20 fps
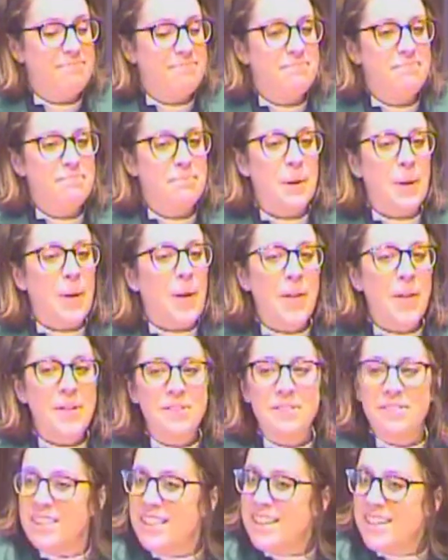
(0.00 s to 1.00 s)
But all
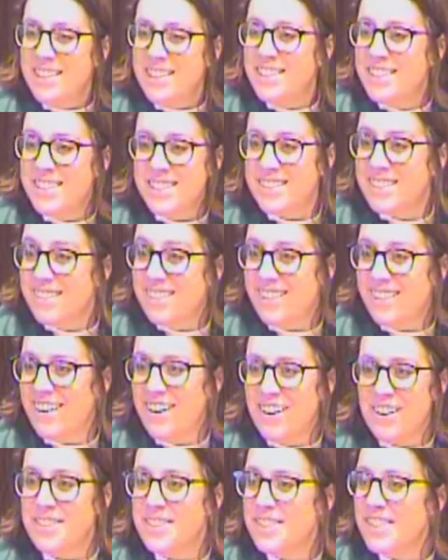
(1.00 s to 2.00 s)
of these
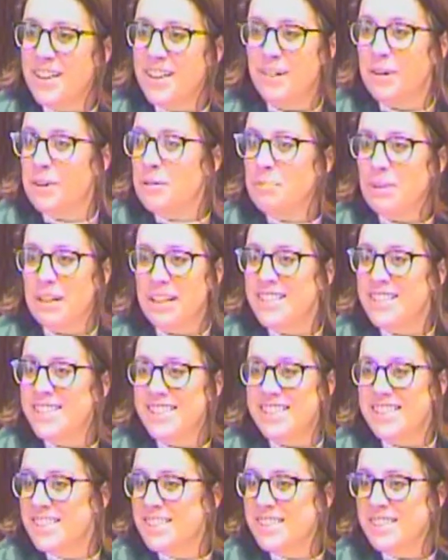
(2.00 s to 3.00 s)
are sacred
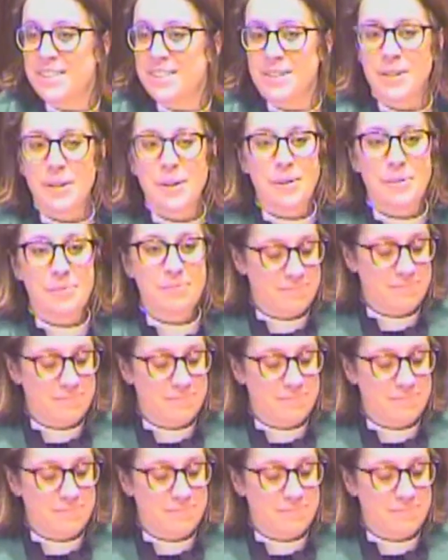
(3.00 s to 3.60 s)
places too.